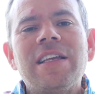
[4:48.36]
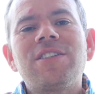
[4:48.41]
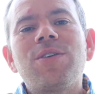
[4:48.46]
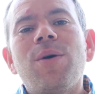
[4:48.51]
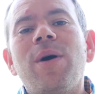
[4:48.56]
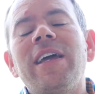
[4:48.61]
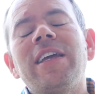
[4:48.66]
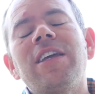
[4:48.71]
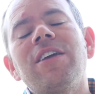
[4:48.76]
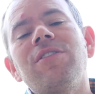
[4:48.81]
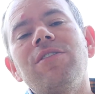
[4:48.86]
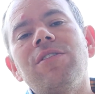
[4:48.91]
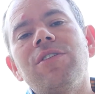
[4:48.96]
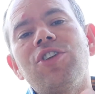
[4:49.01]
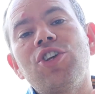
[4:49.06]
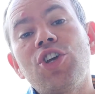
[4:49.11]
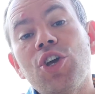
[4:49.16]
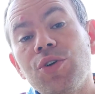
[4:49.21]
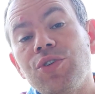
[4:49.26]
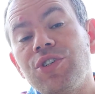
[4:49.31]
So I can
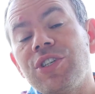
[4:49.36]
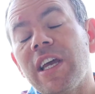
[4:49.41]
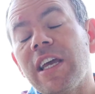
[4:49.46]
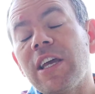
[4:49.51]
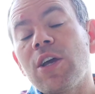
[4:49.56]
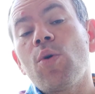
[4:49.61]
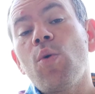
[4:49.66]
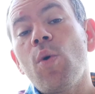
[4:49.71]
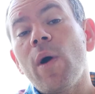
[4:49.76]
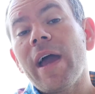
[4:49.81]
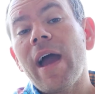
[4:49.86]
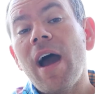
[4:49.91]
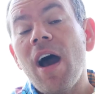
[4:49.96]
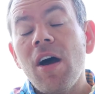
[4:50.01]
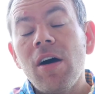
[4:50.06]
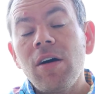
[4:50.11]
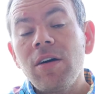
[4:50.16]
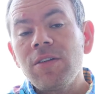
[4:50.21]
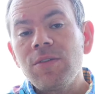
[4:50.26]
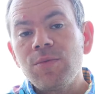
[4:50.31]
negotiate quite
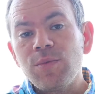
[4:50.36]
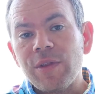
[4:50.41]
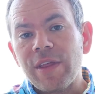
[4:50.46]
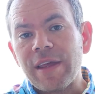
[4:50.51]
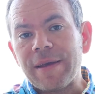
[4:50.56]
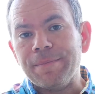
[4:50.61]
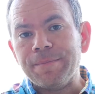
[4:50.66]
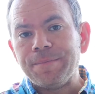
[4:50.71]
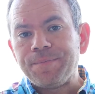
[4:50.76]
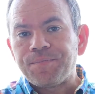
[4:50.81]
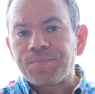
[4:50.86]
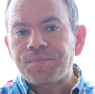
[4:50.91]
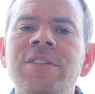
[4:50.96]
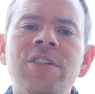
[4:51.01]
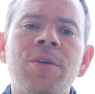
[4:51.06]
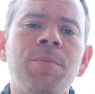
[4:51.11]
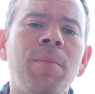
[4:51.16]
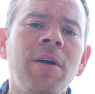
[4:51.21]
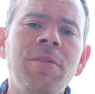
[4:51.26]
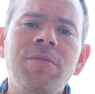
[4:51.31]
hard with him.
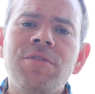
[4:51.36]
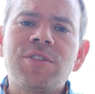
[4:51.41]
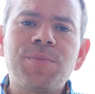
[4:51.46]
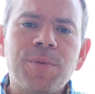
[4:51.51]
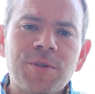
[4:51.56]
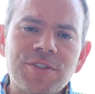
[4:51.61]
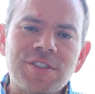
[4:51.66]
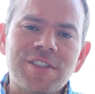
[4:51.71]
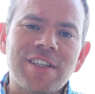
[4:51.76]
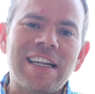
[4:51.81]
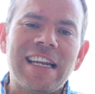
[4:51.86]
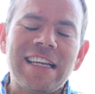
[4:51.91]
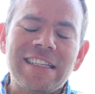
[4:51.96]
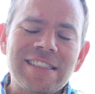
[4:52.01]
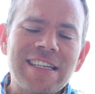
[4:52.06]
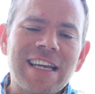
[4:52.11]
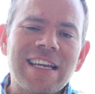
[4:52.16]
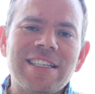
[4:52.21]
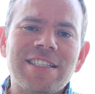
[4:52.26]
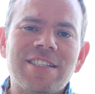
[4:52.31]
So my response to the
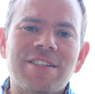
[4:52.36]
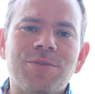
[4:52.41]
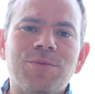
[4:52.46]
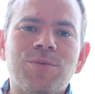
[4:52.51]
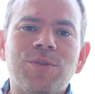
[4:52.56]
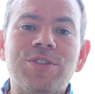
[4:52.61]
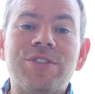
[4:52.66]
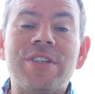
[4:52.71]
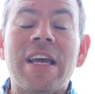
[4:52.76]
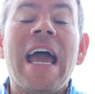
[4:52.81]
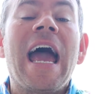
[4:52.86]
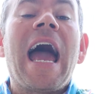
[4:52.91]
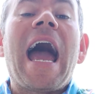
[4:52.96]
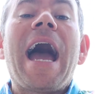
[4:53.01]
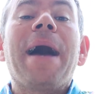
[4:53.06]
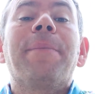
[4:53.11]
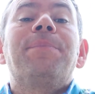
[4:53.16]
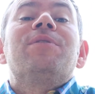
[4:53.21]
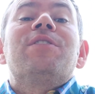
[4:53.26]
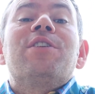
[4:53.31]
letting agent was,
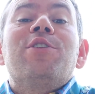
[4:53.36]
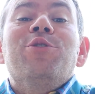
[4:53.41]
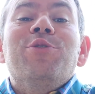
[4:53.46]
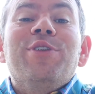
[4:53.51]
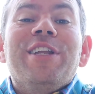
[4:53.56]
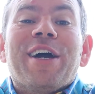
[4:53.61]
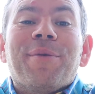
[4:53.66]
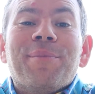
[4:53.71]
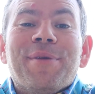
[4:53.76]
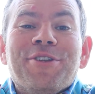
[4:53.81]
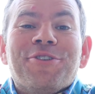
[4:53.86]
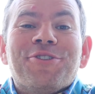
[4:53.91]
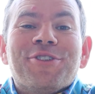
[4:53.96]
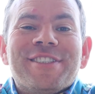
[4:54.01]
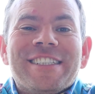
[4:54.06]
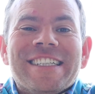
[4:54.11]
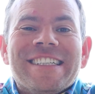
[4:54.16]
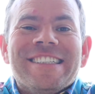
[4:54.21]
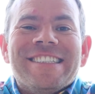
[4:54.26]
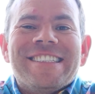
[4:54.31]
absolutely, I'm
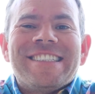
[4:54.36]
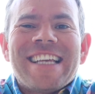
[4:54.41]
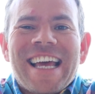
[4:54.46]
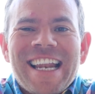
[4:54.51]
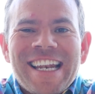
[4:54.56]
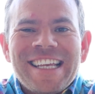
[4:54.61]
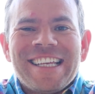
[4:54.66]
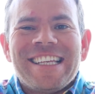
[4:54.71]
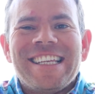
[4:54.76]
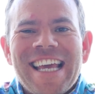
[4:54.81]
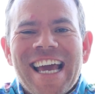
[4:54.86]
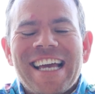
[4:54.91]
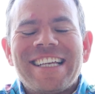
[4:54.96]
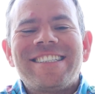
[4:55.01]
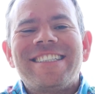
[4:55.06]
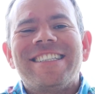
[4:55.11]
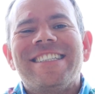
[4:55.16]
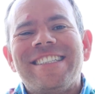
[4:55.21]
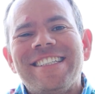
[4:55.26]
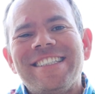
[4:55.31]
interested in selling.
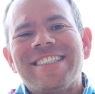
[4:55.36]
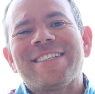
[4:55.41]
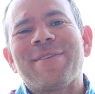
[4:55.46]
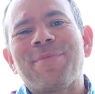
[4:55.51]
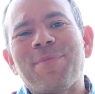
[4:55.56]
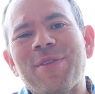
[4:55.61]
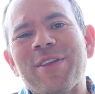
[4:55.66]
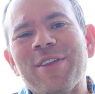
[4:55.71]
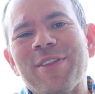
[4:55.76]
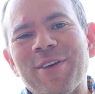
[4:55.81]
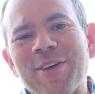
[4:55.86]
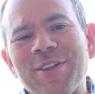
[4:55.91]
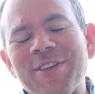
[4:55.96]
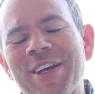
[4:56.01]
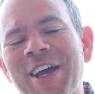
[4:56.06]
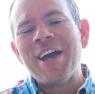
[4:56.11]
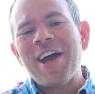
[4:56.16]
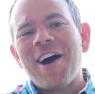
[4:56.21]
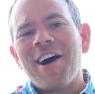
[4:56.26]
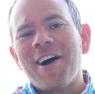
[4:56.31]
Yes, this is something that
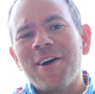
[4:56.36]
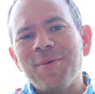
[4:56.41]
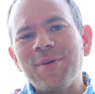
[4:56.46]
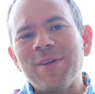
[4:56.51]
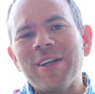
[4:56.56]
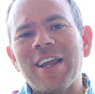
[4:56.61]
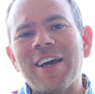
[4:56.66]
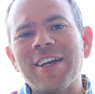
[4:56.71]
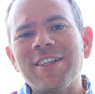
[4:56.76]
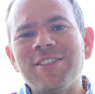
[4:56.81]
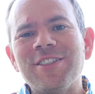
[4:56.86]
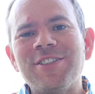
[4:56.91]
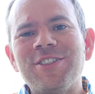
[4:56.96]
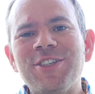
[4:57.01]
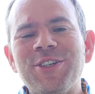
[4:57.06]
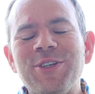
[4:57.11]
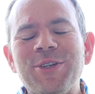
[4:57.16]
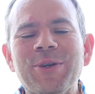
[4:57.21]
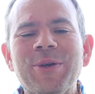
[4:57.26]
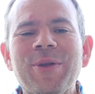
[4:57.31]
I would like to
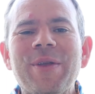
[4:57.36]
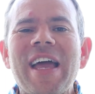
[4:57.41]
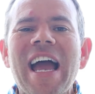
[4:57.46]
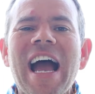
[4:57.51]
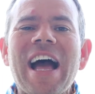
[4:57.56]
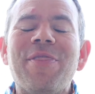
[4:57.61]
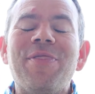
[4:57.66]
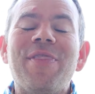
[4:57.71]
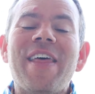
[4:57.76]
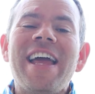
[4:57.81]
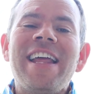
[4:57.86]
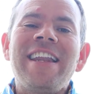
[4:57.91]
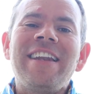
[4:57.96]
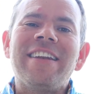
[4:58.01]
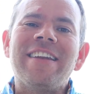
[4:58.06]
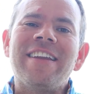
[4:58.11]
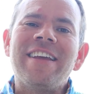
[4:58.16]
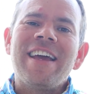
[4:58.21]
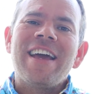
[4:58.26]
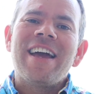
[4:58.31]
do. And
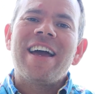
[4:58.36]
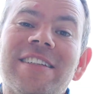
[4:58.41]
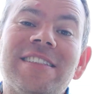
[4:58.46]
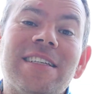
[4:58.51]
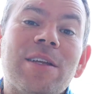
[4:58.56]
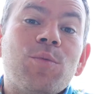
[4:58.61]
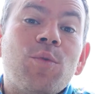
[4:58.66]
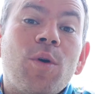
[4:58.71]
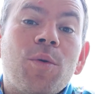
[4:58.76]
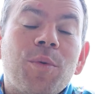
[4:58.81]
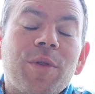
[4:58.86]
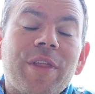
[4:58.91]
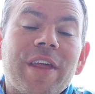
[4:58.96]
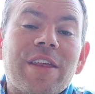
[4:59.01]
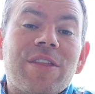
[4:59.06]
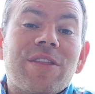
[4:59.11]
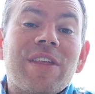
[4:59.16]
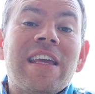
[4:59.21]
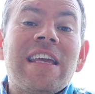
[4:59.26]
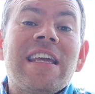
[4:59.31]
then I said, what were
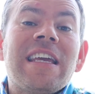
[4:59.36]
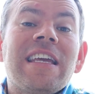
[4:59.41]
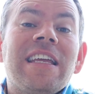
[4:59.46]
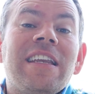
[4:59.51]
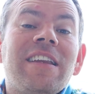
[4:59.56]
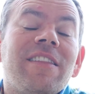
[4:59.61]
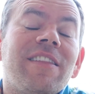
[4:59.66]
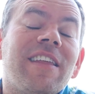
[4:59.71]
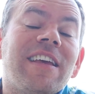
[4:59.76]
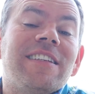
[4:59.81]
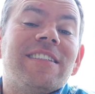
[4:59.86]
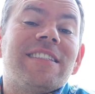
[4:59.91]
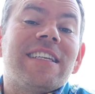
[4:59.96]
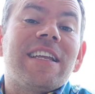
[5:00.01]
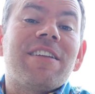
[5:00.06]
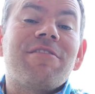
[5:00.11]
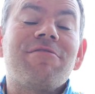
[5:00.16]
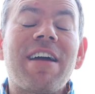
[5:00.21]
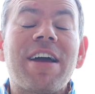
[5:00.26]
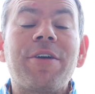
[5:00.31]
they thinking? And they
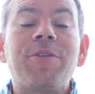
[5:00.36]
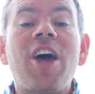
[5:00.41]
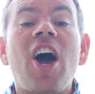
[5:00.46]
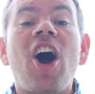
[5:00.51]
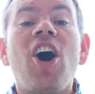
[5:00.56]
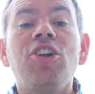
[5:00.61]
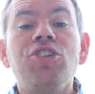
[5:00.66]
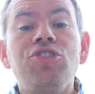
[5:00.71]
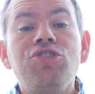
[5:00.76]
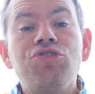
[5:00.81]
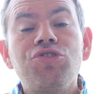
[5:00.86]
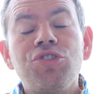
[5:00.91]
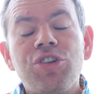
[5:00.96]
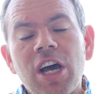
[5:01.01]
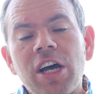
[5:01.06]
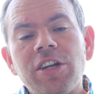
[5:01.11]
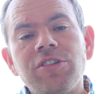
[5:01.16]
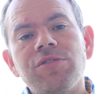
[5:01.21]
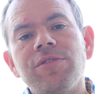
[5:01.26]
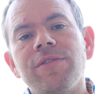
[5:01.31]
said around 100,
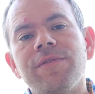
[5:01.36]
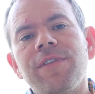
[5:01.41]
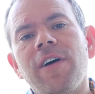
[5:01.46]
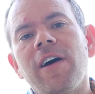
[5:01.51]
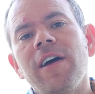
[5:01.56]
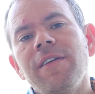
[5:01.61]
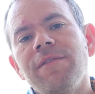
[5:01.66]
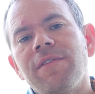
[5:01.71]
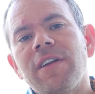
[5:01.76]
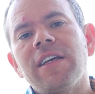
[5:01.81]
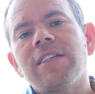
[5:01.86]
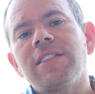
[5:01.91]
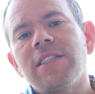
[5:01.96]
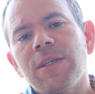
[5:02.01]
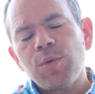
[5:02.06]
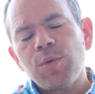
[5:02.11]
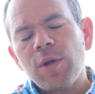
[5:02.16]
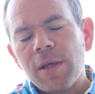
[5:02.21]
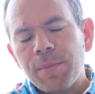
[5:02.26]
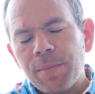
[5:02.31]
105. And I
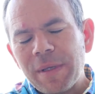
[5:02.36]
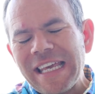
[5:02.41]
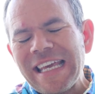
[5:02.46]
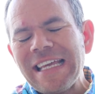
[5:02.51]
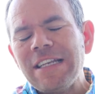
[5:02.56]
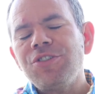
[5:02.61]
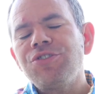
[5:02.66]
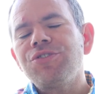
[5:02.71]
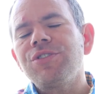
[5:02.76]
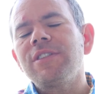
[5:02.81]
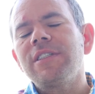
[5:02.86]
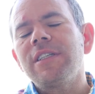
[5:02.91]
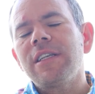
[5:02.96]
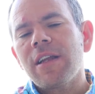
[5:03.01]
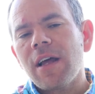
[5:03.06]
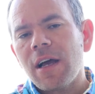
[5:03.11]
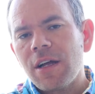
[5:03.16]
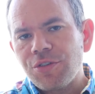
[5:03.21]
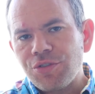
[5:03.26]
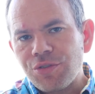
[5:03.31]
well, I'd be interested
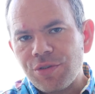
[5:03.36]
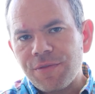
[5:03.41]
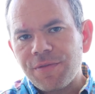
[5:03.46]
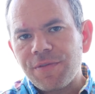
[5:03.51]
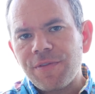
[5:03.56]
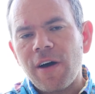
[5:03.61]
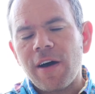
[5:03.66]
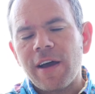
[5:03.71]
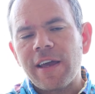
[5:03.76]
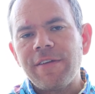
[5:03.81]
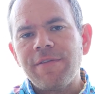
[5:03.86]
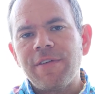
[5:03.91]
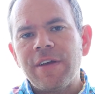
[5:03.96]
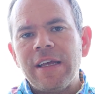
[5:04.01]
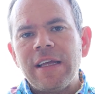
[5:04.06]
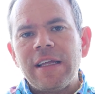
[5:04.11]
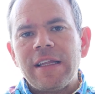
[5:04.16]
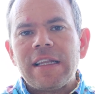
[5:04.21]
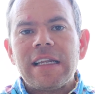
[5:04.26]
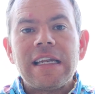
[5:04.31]
at
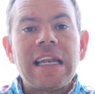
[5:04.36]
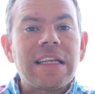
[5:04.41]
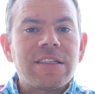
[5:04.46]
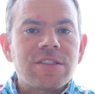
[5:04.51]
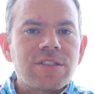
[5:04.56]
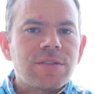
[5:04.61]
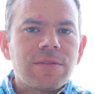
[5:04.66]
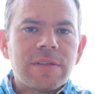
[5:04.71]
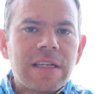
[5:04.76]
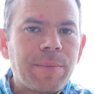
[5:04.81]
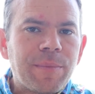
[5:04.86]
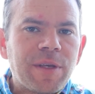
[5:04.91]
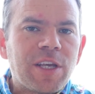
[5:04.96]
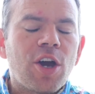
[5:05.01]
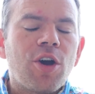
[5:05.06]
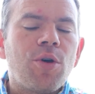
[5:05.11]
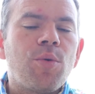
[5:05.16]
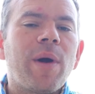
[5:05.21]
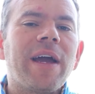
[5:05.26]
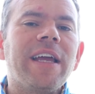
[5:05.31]
105. Let me
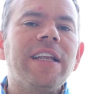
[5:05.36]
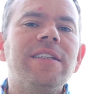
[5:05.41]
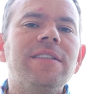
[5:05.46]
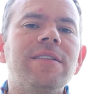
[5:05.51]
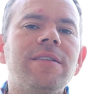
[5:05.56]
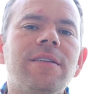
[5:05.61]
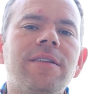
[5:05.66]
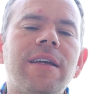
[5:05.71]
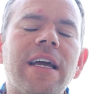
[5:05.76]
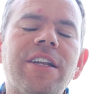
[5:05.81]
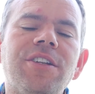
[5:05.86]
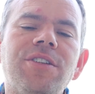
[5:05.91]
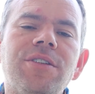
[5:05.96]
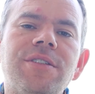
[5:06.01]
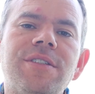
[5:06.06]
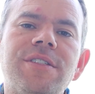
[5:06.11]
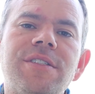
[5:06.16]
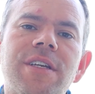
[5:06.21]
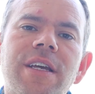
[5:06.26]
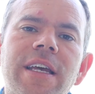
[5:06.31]
go away
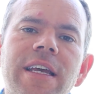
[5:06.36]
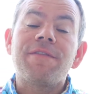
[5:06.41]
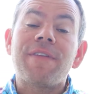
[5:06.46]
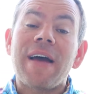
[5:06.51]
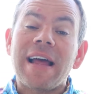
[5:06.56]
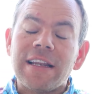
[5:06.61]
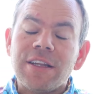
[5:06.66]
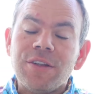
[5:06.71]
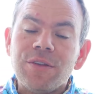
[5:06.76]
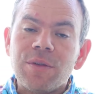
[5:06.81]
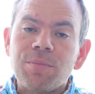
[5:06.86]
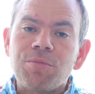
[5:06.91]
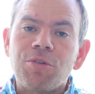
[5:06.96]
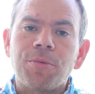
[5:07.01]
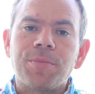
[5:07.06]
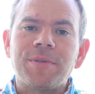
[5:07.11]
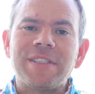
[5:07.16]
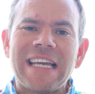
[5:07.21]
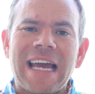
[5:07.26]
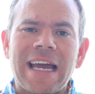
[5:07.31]
and value the
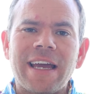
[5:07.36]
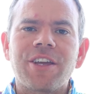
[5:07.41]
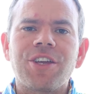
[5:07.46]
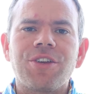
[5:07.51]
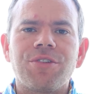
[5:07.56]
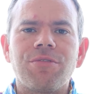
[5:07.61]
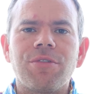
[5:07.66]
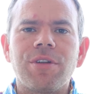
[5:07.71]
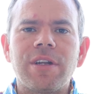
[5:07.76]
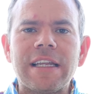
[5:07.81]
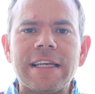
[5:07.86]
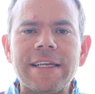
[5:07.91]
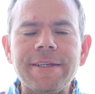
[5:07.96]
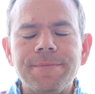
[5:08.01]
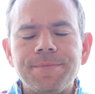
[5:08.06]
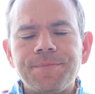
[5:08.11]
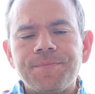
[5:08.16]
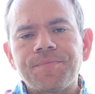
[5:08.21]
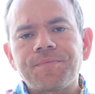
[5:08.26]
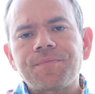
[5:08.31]
property accurately.